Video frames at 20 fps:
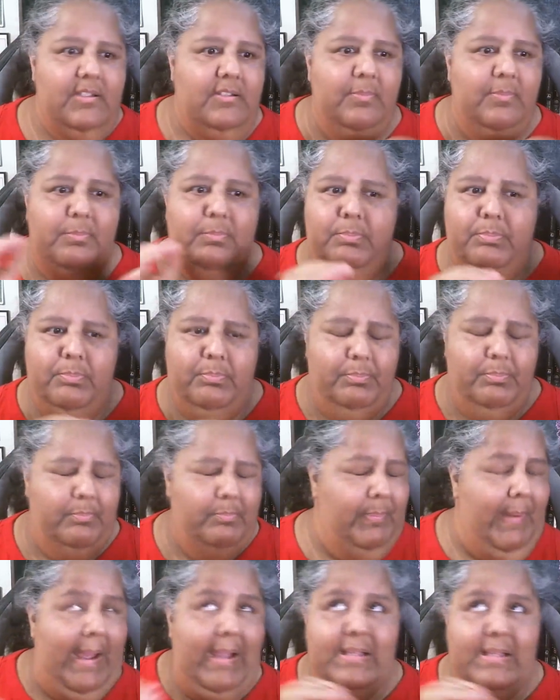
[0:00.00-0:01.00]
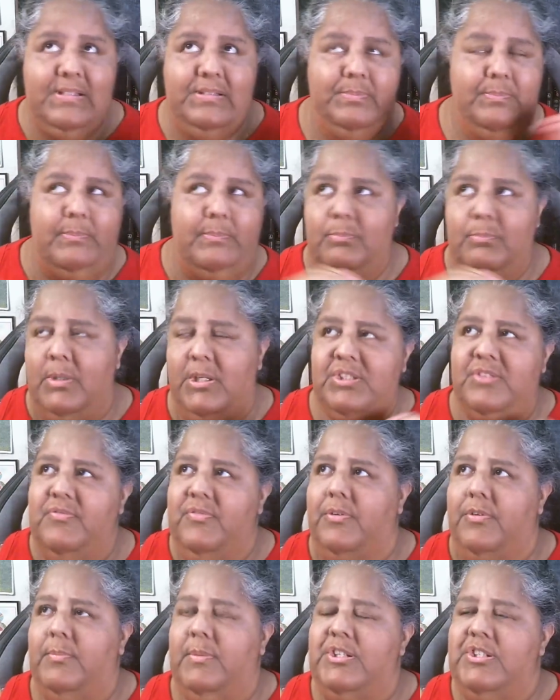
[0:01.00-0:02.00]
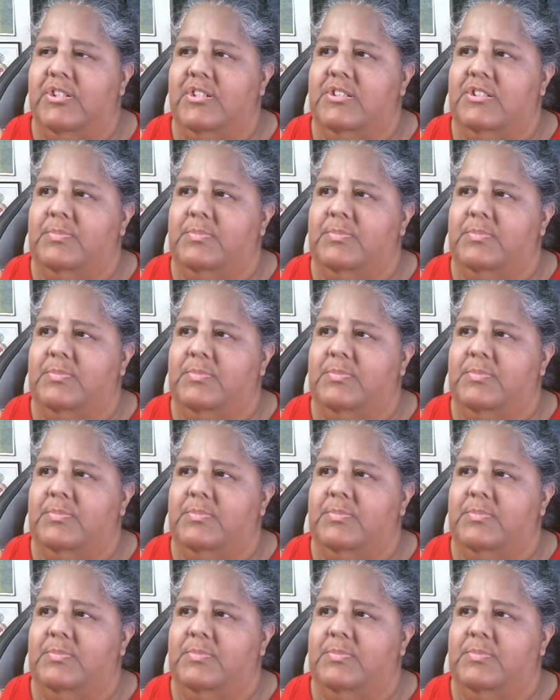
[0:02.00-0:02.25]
to pack as much information